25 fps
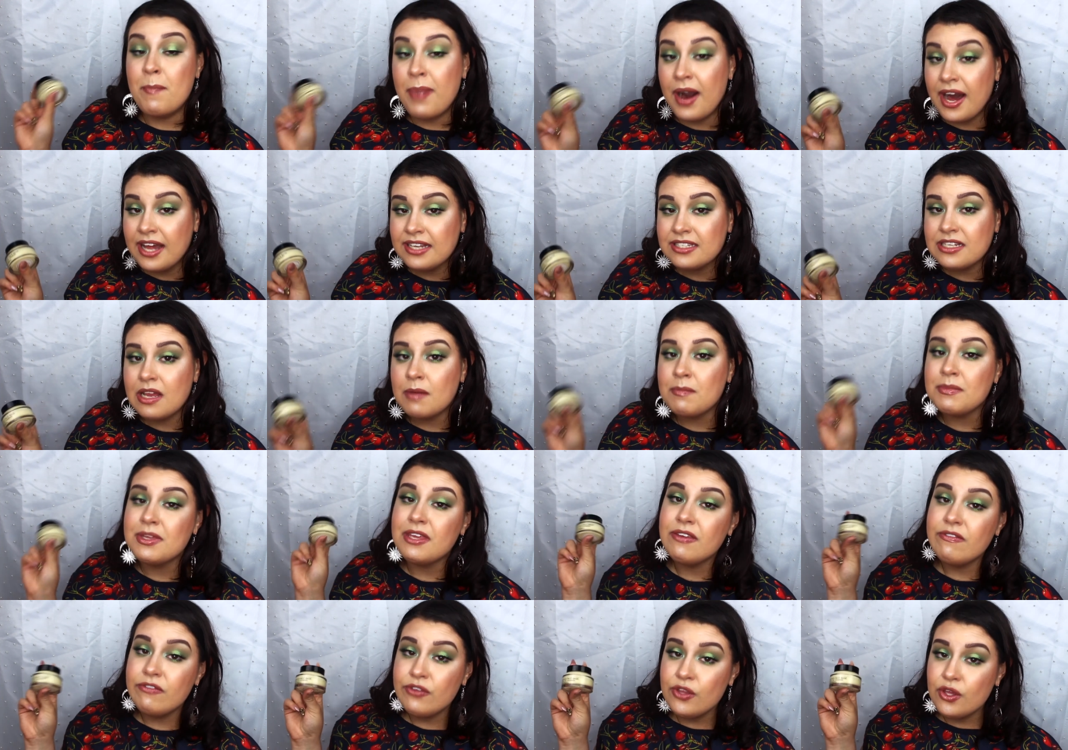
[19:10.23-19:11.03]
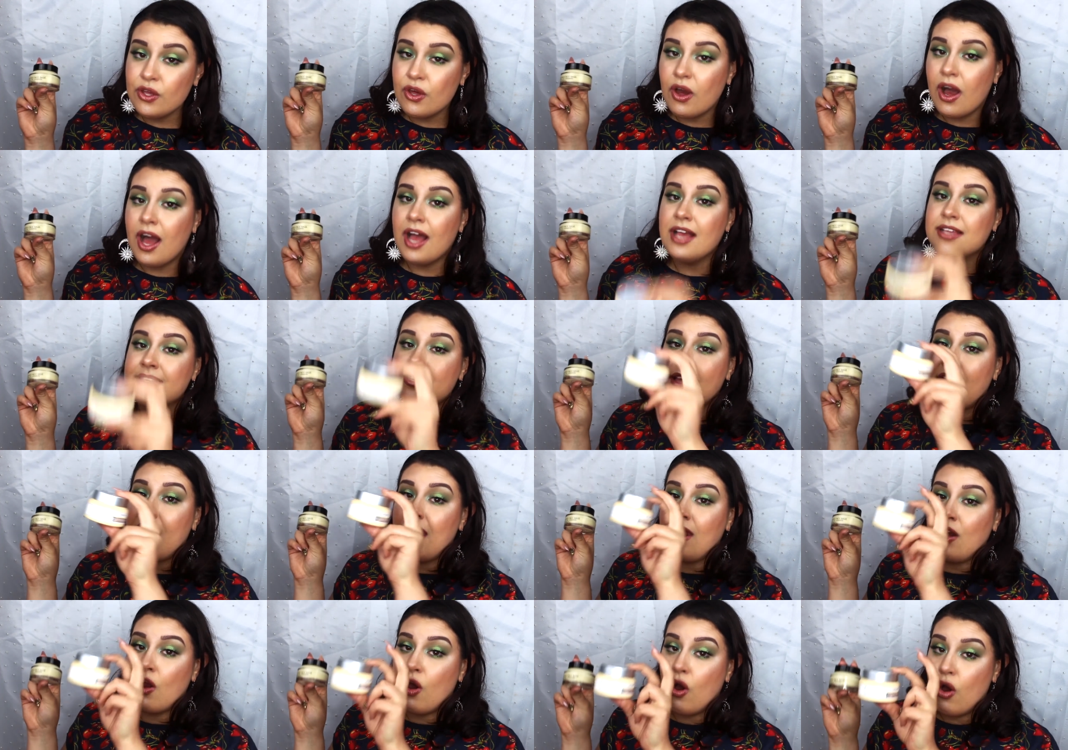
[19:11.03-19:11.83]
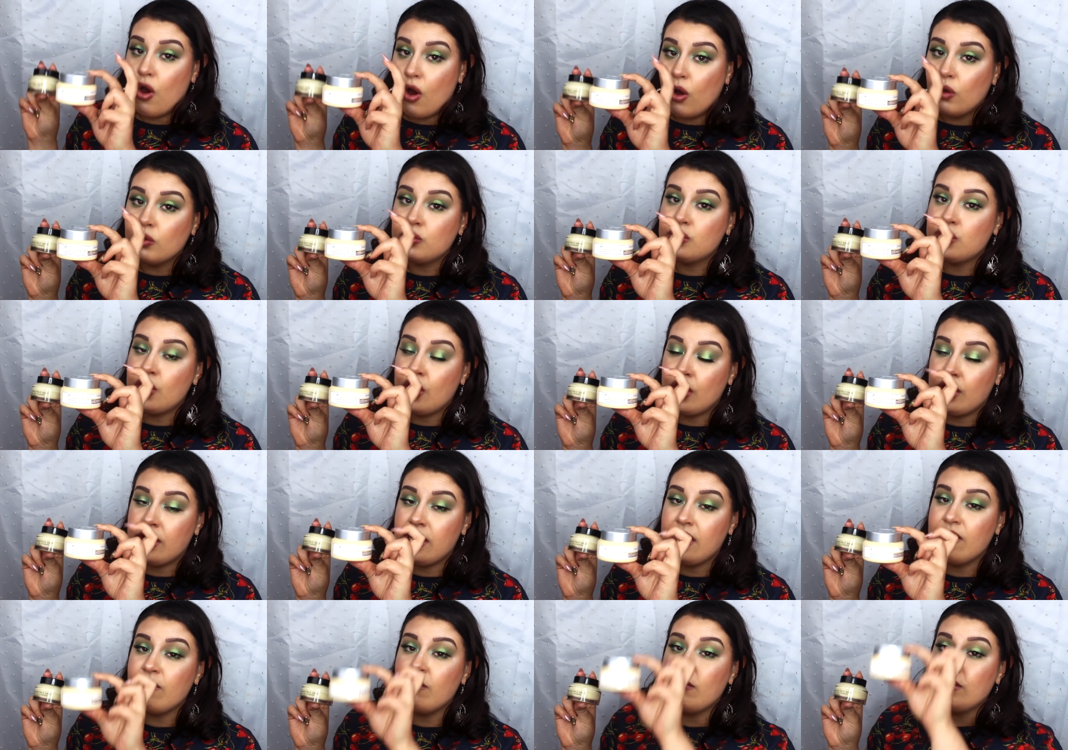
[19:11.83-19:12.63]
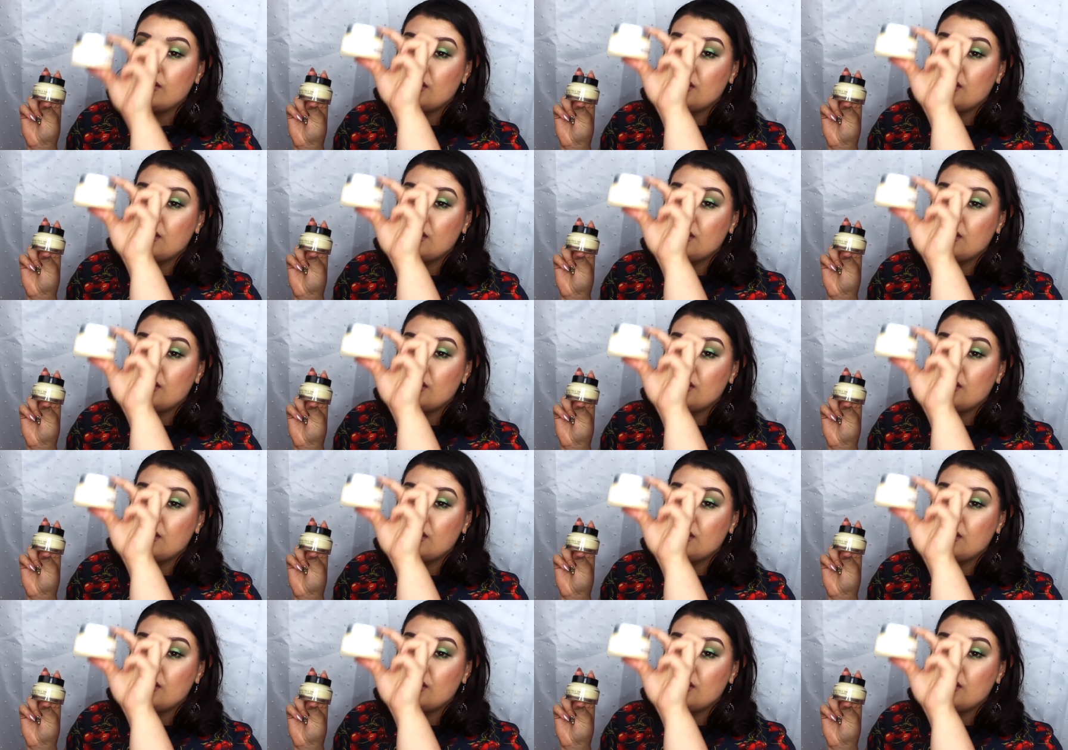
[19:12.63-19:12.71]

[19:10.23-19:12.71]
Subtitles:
but I'm giving you guys an alternative,